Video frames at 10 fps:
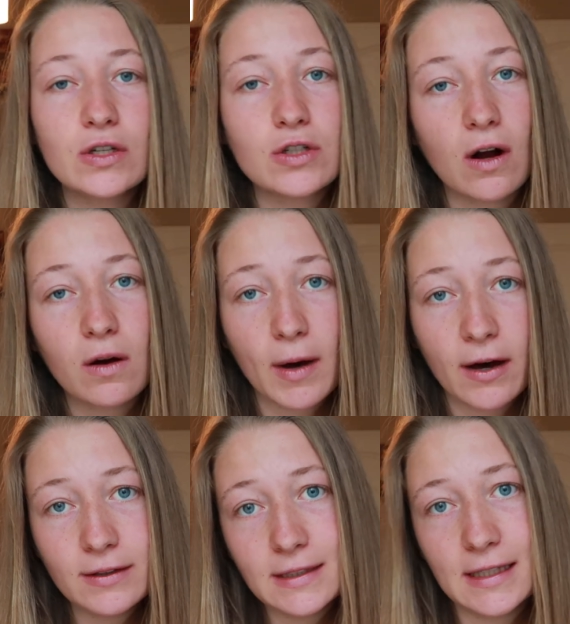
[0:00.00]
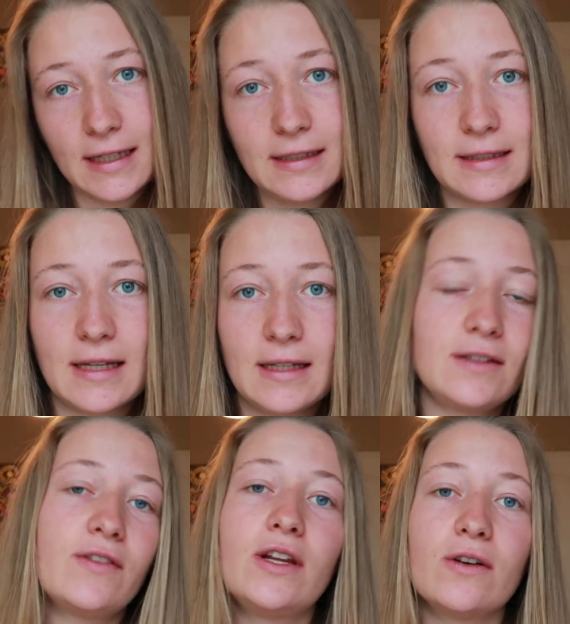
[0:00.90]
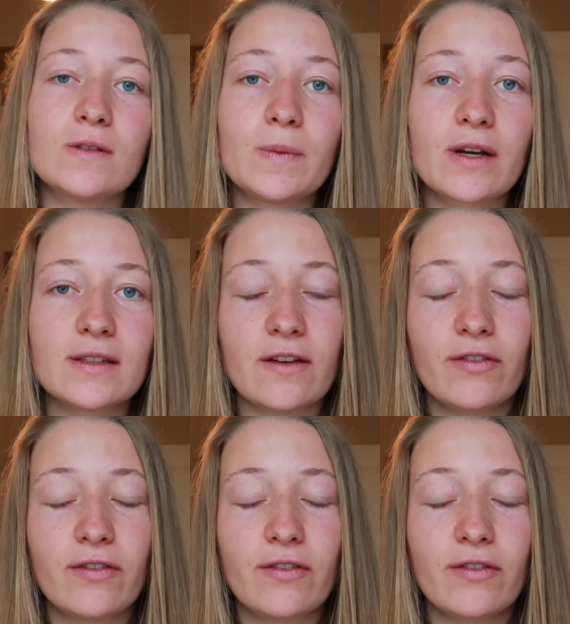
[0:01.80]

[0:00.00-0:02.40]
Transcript: talk about this in these videos because